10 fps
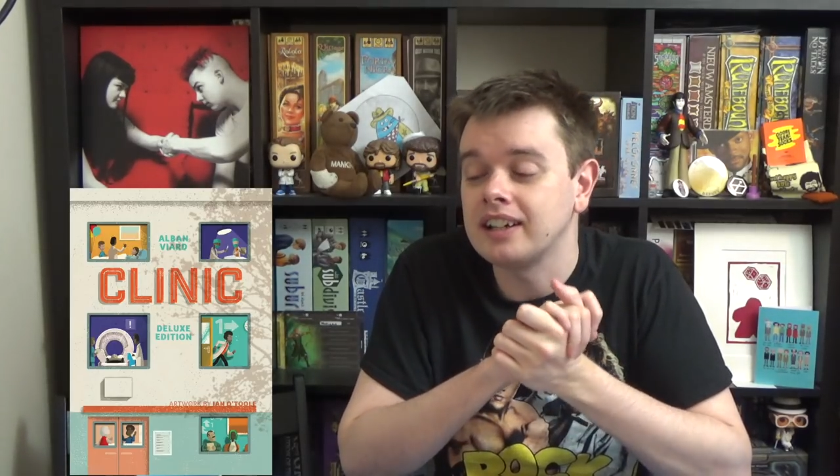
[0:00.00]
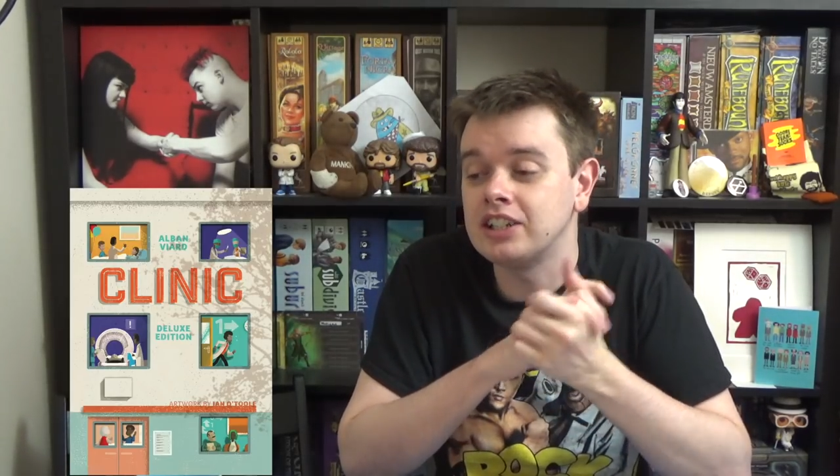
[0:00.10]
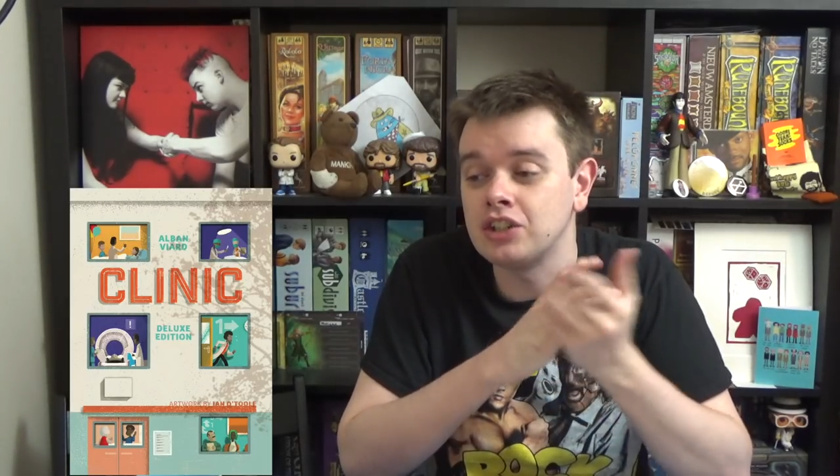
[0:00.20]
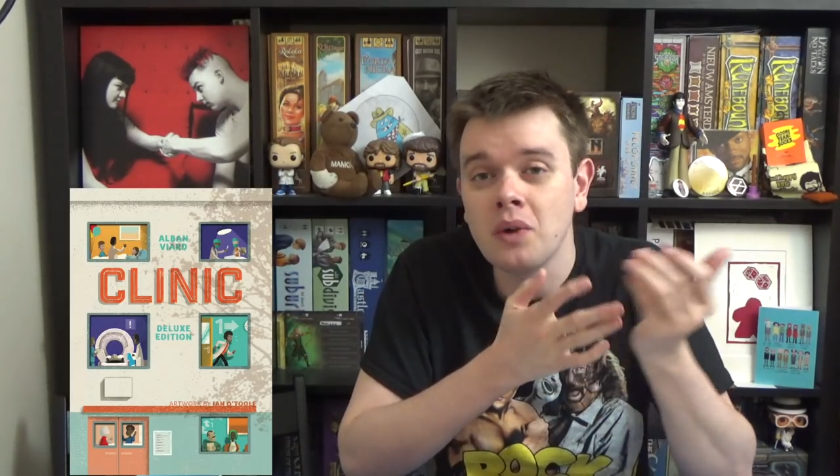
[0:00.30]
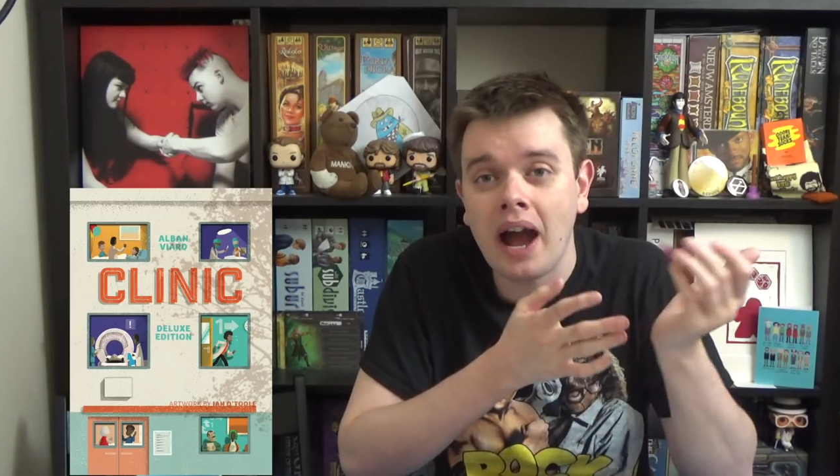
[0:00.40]
I
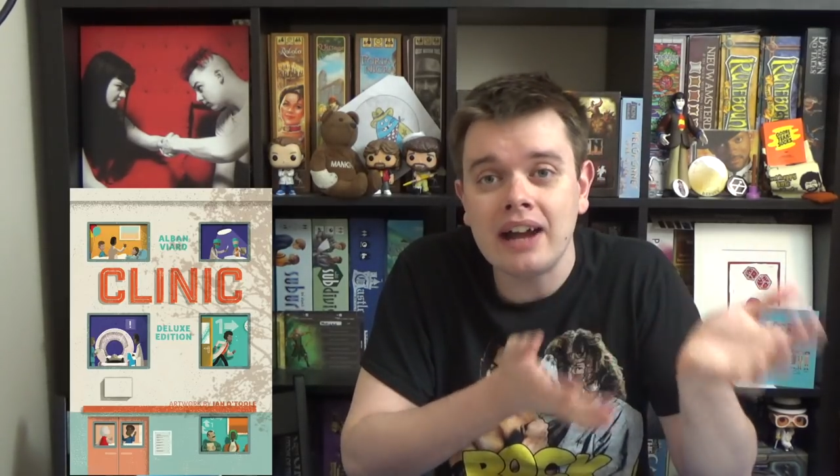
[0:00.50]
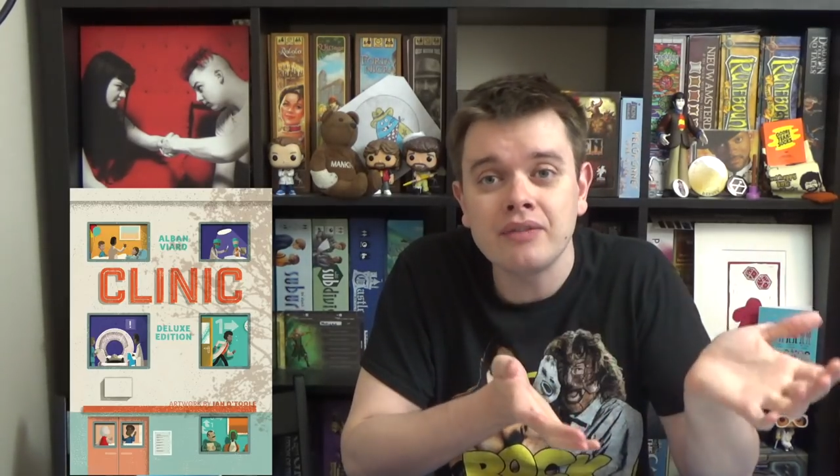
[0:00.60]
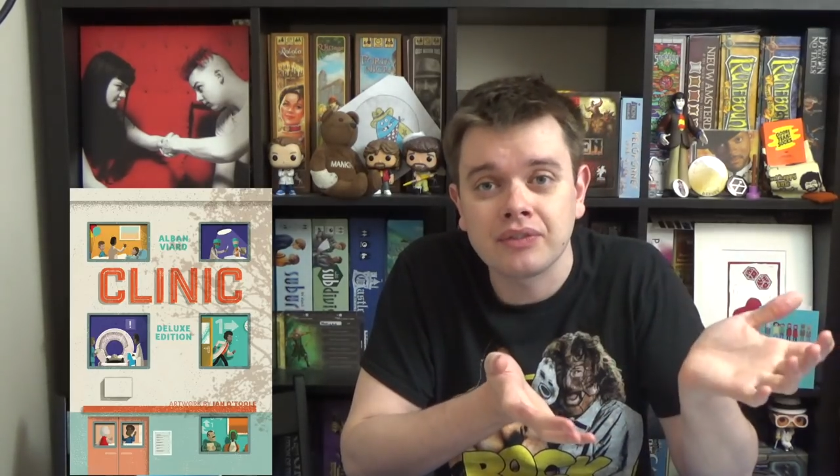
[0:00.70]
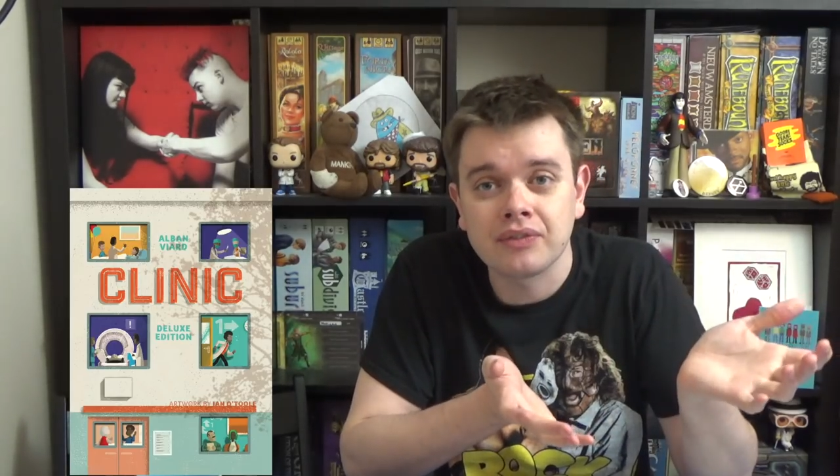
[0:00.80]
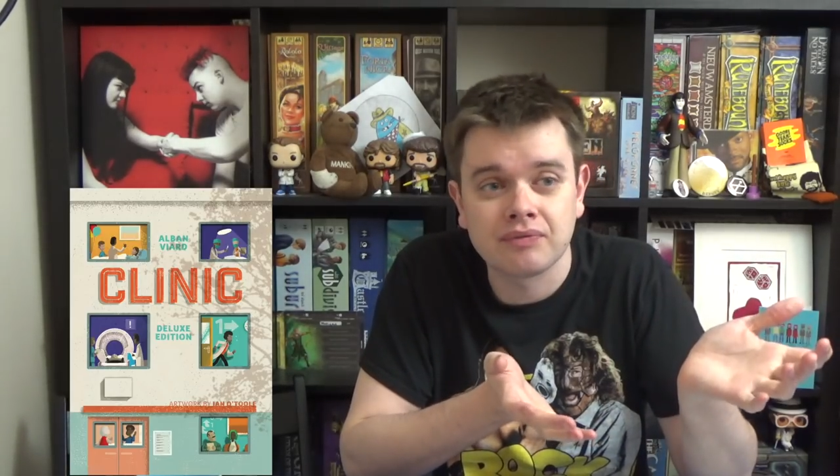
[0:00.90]
do
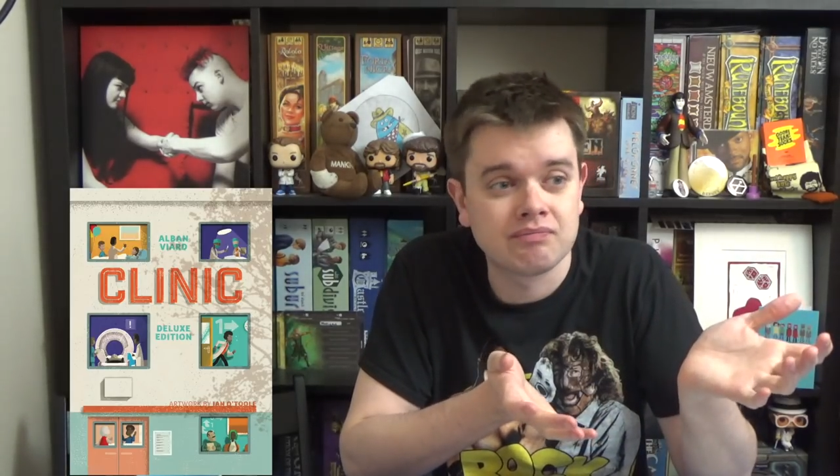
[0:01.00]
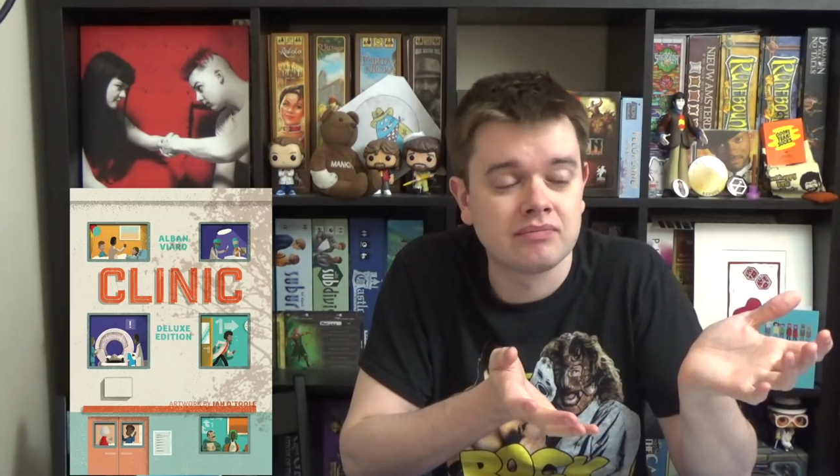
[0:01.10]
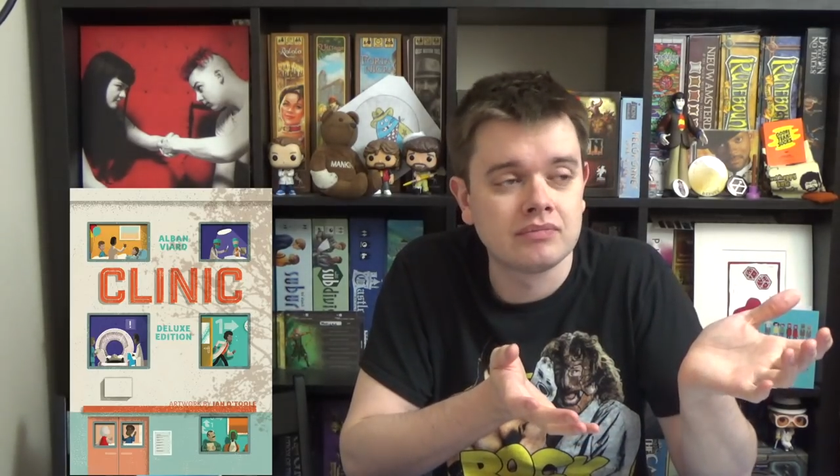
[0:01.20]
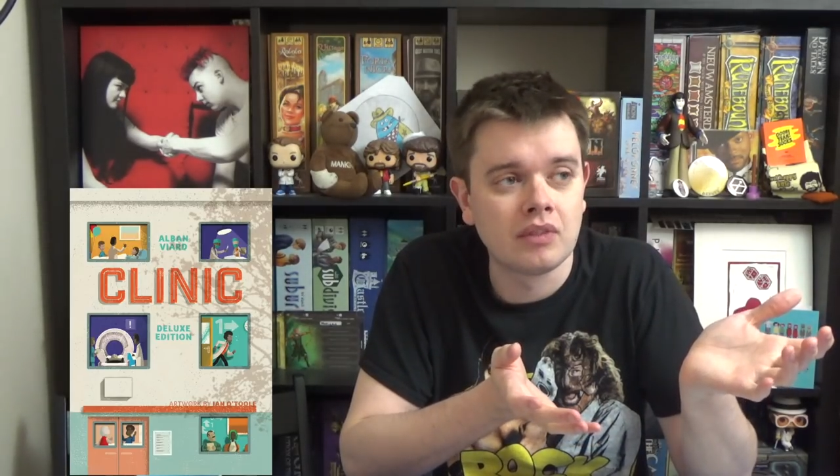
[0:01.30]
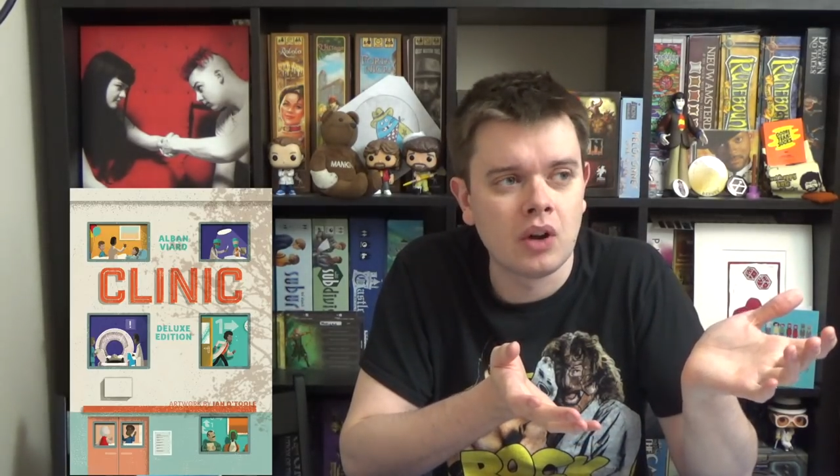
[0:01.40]
have
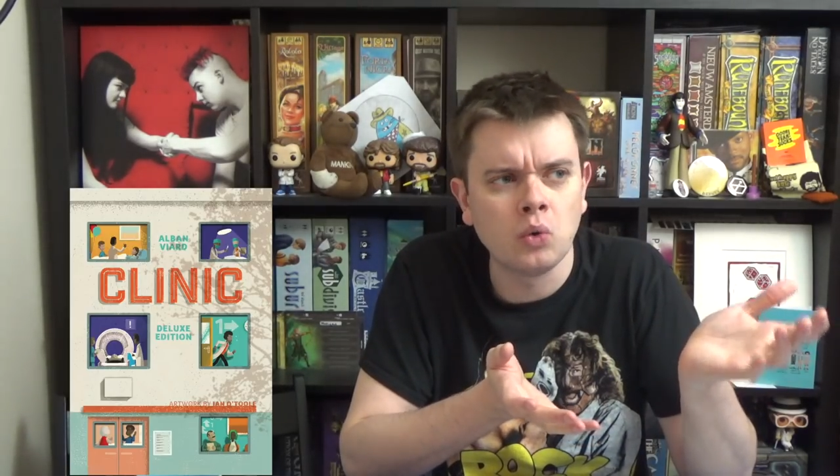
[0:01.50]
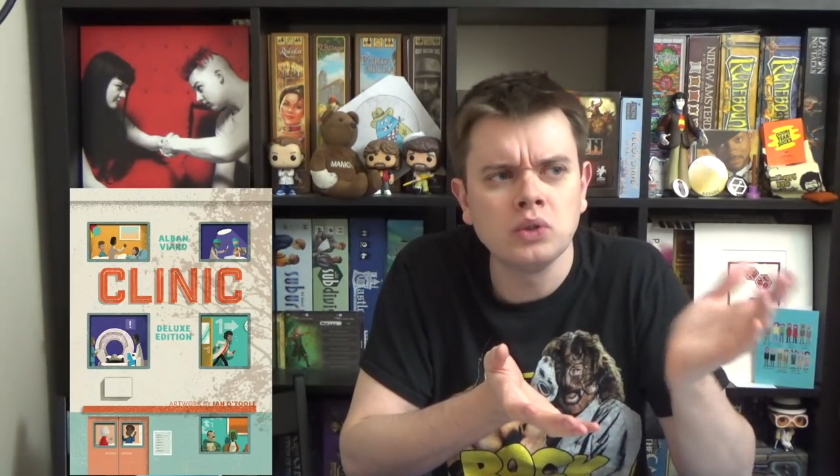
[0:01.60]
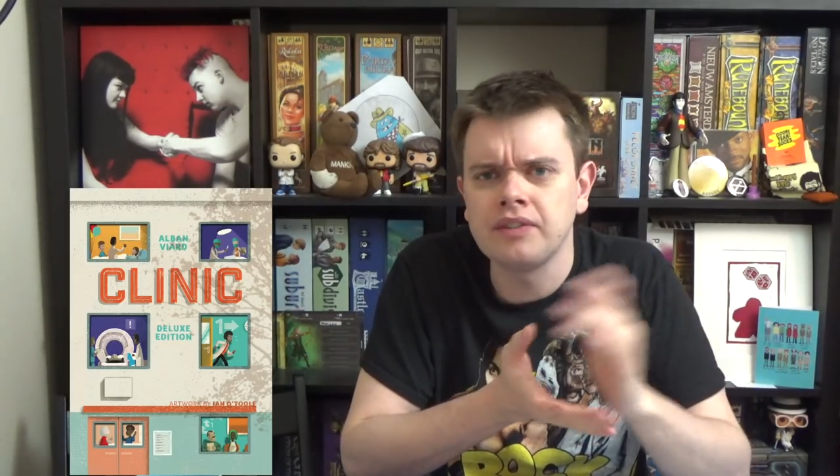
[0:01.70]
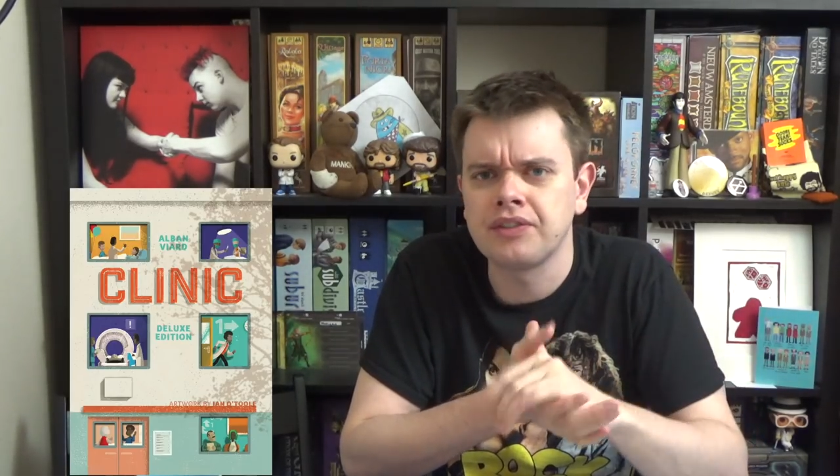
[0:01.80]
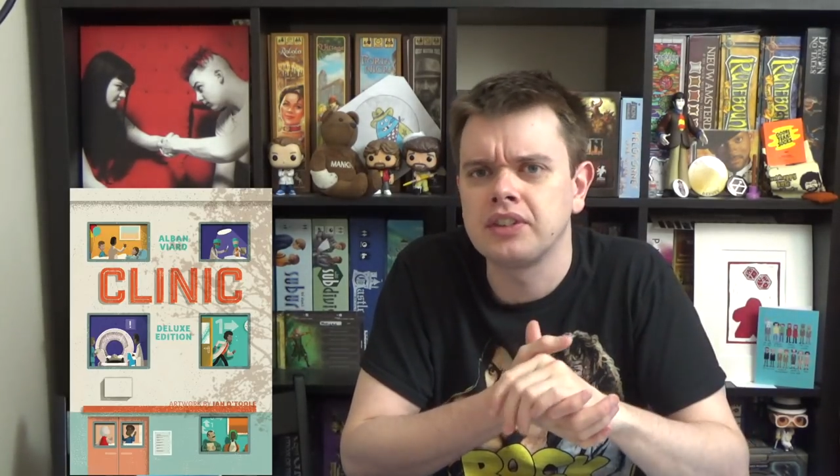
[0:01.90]

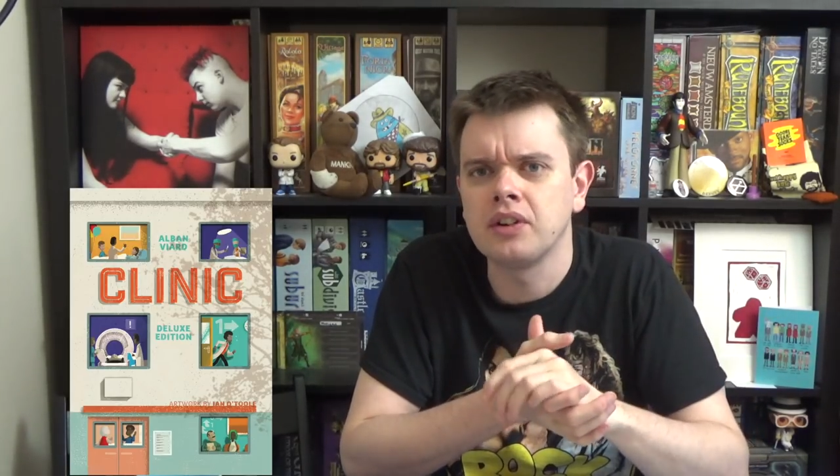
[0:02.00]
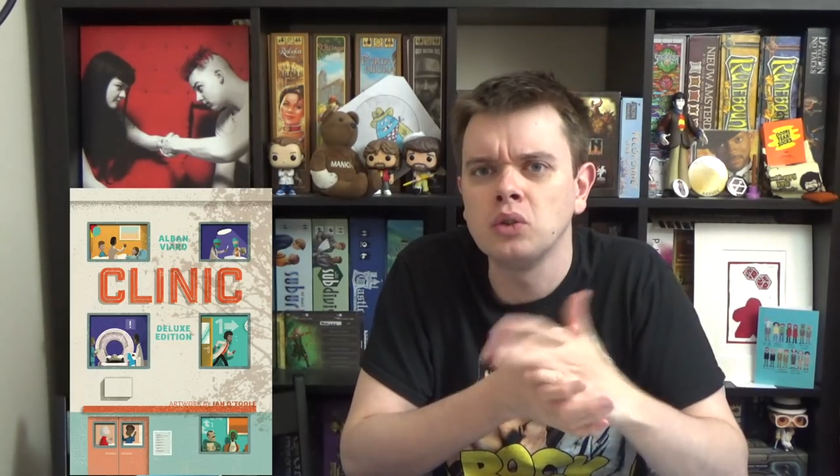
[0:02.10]
all of